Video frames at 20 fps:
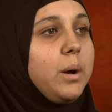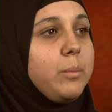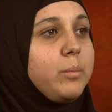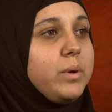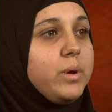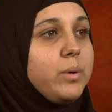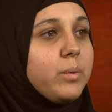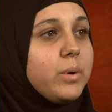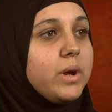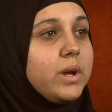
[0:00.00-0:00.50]

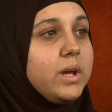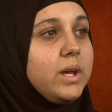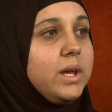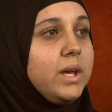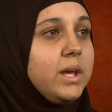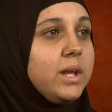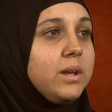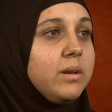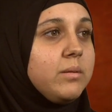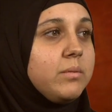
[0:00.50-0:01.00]
we were
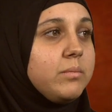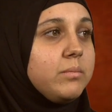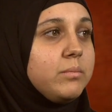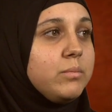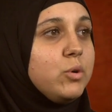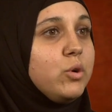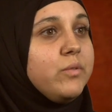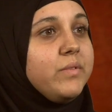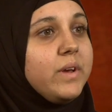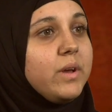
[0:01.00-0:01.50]

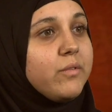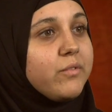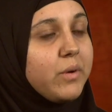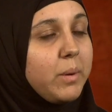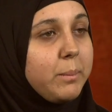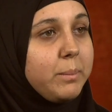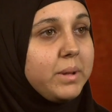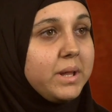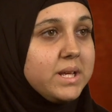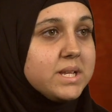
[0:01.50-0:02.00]
moving
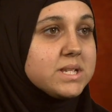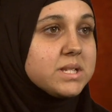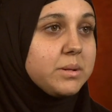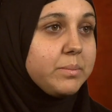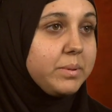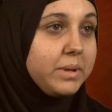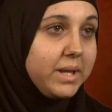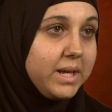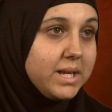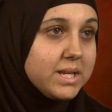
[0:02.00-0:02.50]
from place to
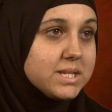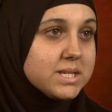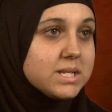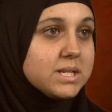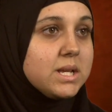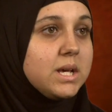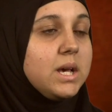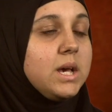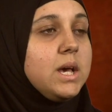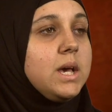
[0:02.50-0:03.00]

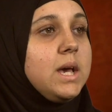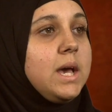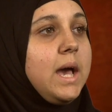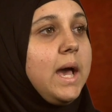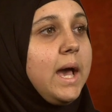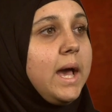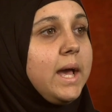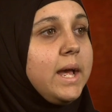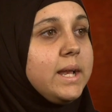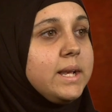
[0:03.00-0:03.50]
place,
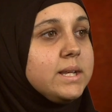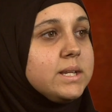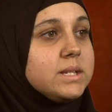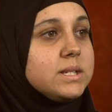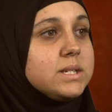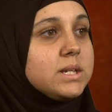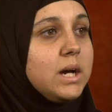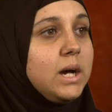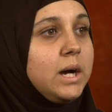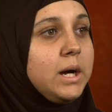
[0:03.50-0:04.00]

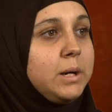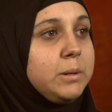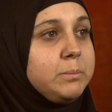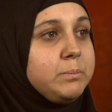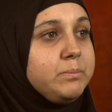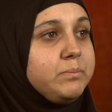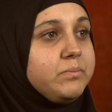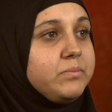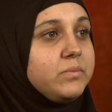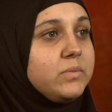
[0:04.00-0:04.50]
and
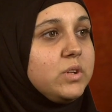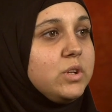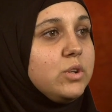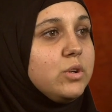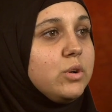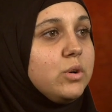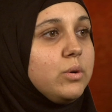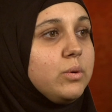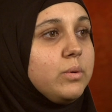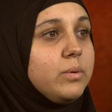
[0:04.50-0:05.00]

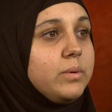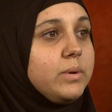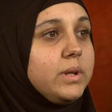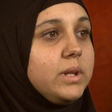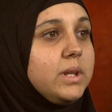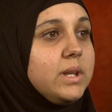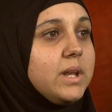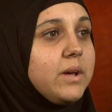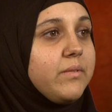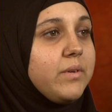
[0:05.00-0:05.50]

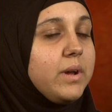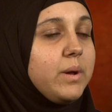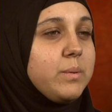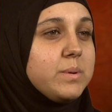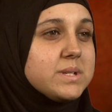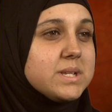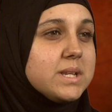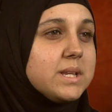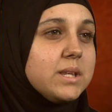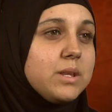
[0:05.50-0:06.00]

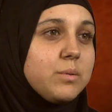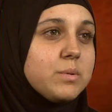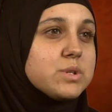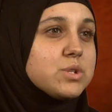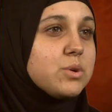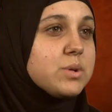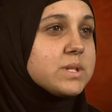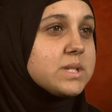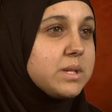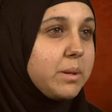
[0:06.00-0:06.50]
there was
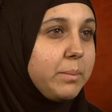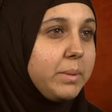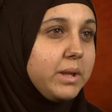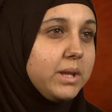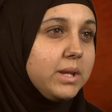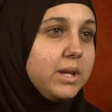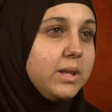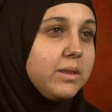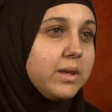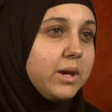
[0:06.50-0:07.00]
no
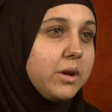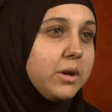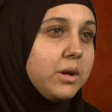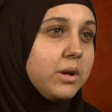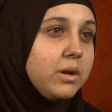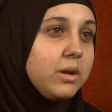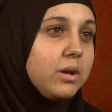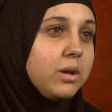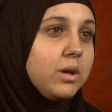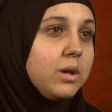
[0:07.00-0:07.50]
stability there,
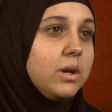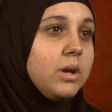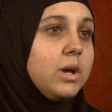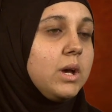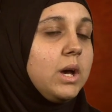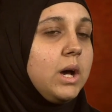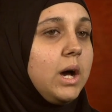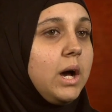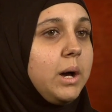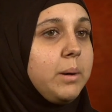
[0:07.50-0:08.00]

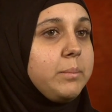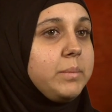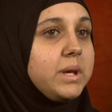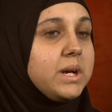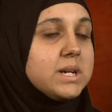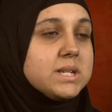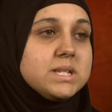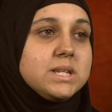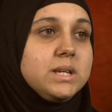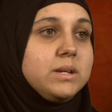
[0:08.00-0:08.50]

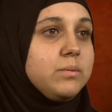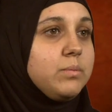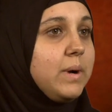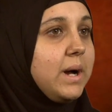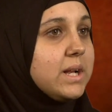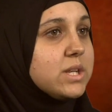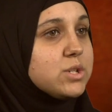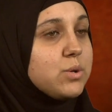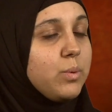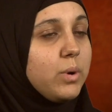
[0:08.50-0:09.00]
because he
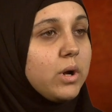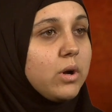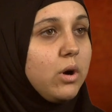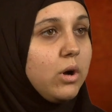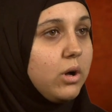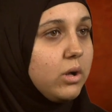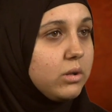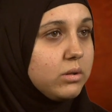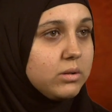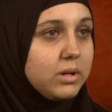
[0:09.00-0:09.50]
had to work
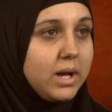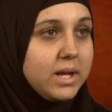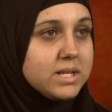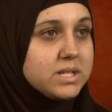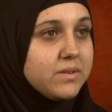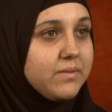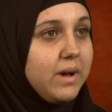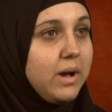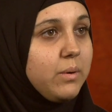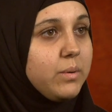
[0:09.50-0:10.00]
all
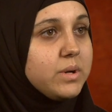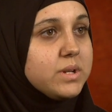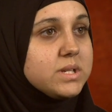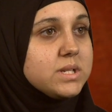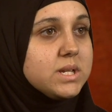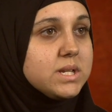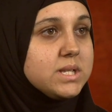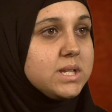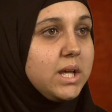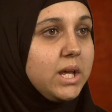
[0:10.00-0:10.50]
kinds of hours
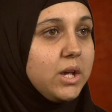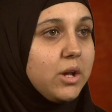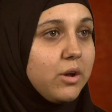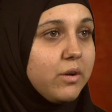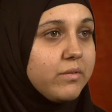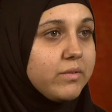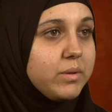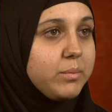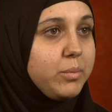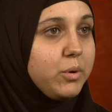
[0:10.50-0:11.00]
to take
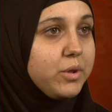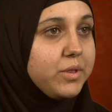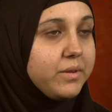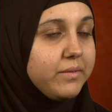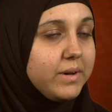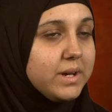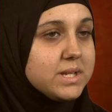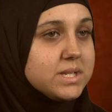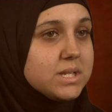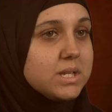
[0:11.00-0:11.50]
care of the both
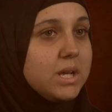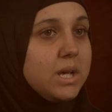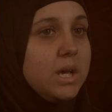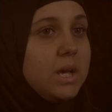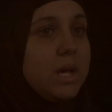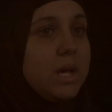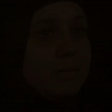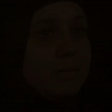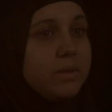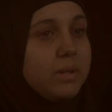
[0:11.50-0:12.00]
of us.
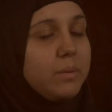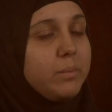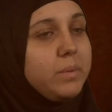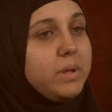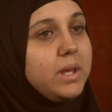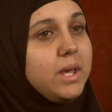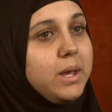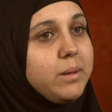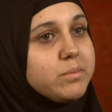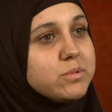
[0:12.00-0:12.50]
Then
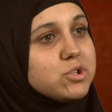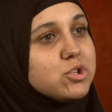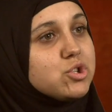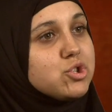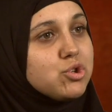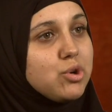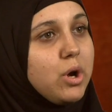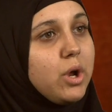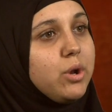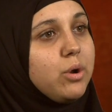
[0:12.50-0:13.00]
we came to
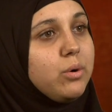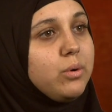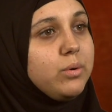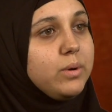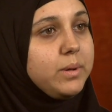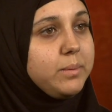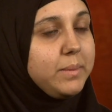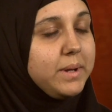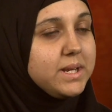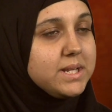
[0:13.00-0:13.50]
Toronto
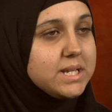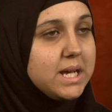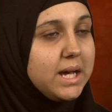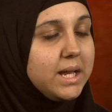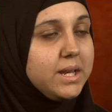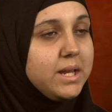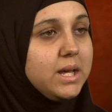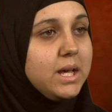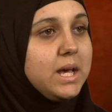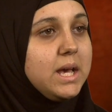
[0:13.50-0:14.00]
when my
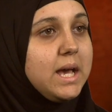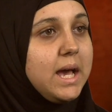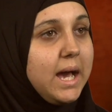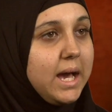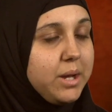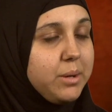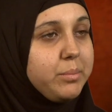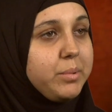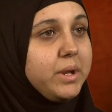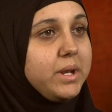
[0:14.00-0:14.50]
dad
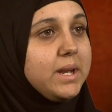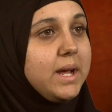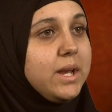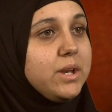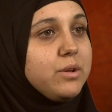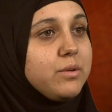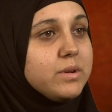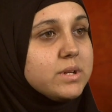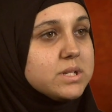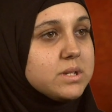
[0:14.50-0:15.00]
had a brain
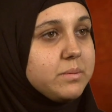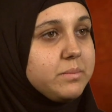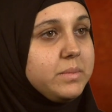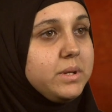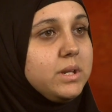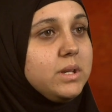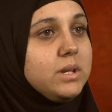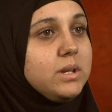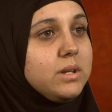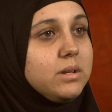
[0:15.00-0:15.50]
aneurysm
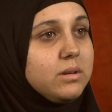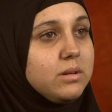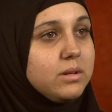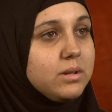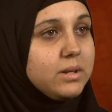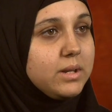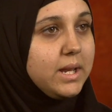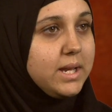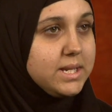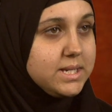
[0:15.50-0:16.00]
in
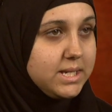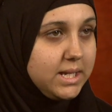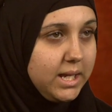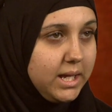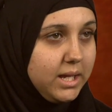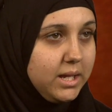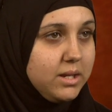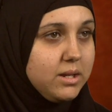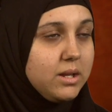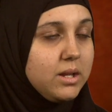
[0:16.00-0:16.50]

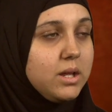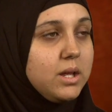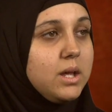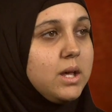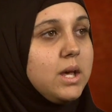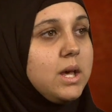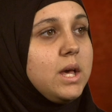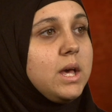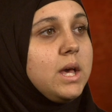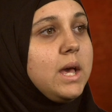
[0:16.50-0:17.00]
'98,
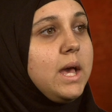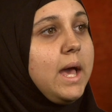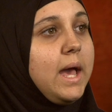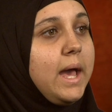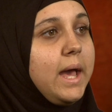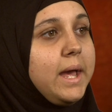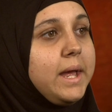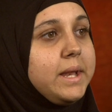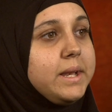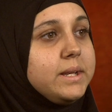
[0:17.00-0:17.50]

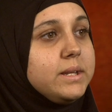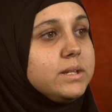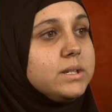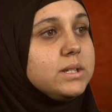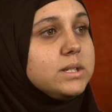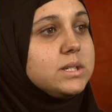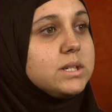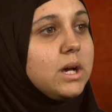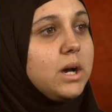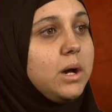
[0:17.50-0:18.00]

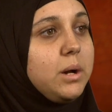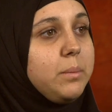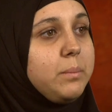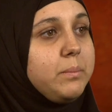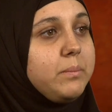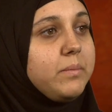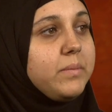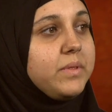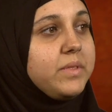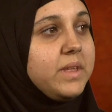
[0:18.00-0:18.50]
and
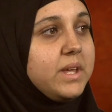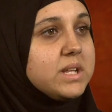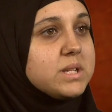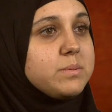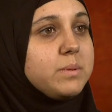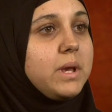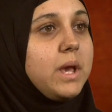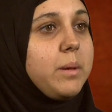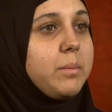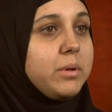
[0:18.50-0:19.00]
things
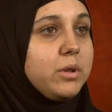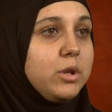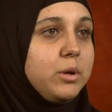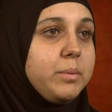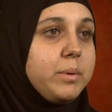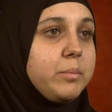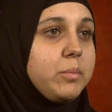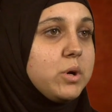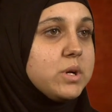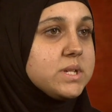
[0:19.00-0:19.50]
became a little
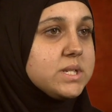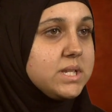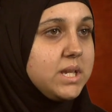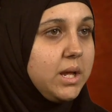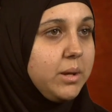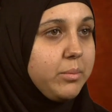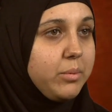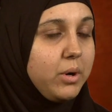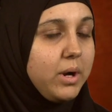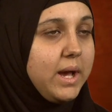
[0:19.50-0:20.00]
bit more
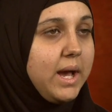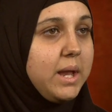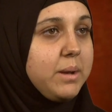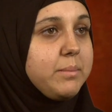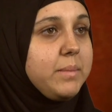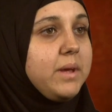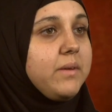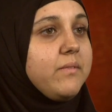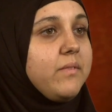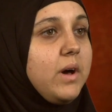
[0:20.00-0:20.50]
stable. I had
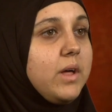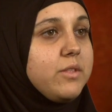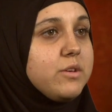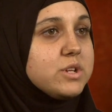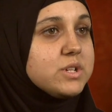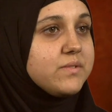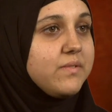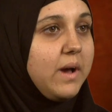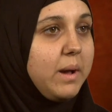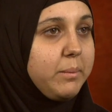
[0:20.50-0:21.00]
my
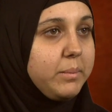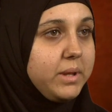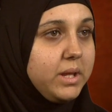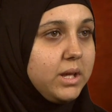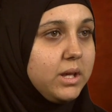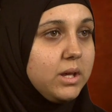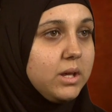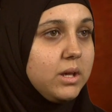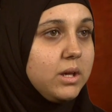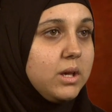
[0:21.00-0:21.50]
father's
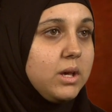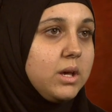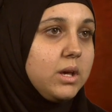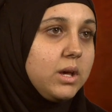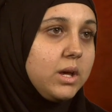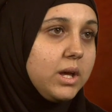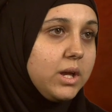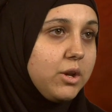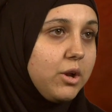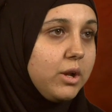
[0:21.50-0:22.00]
family
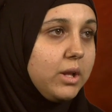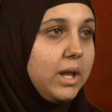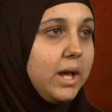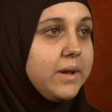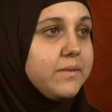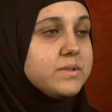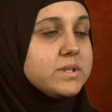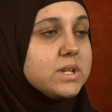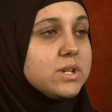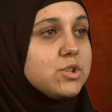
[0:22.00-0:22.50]
in our
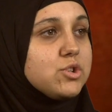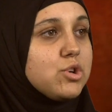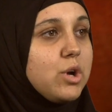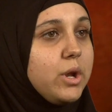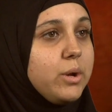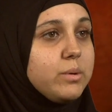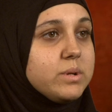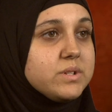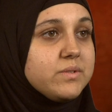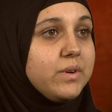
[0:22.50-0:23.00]
lives, and
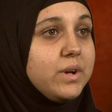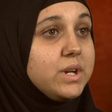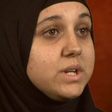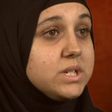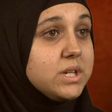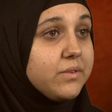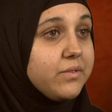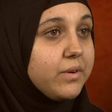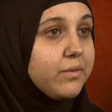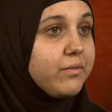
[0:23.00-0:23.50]
Toronto was very
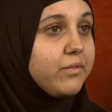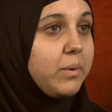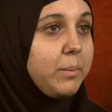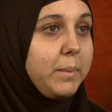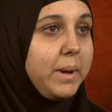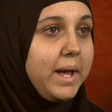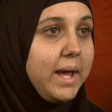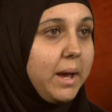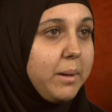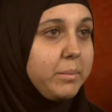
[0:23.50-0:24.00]
different from
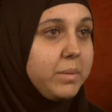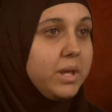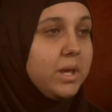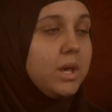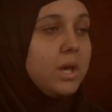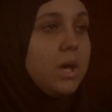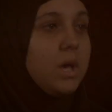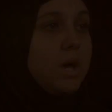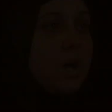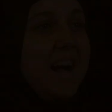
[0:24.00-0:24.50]
Miami.
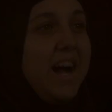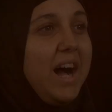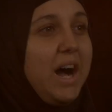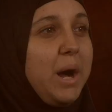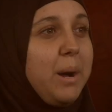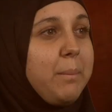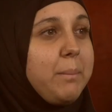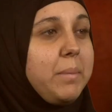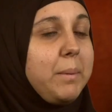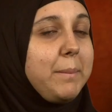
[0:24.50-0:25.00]

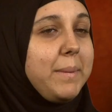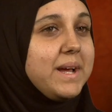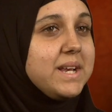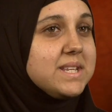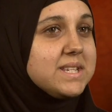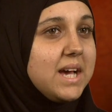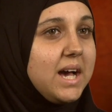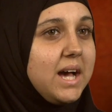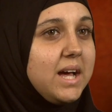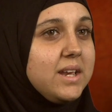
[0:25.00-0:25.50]
But my
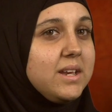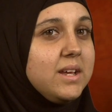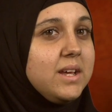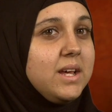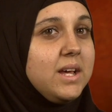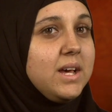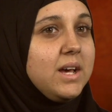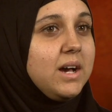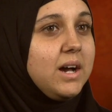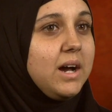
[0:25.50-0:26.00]
dad,
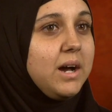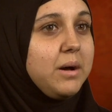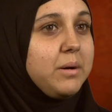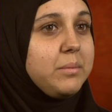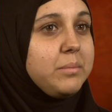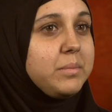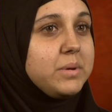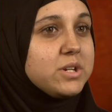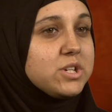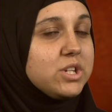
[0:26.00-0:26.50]

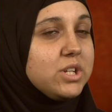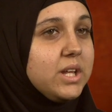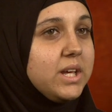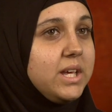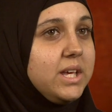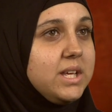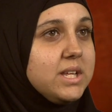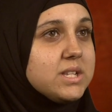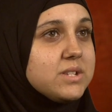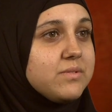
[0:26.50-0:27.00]
mashallah,
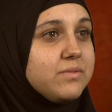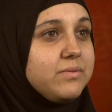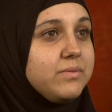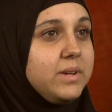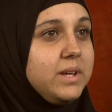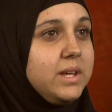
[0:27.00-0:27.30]
he's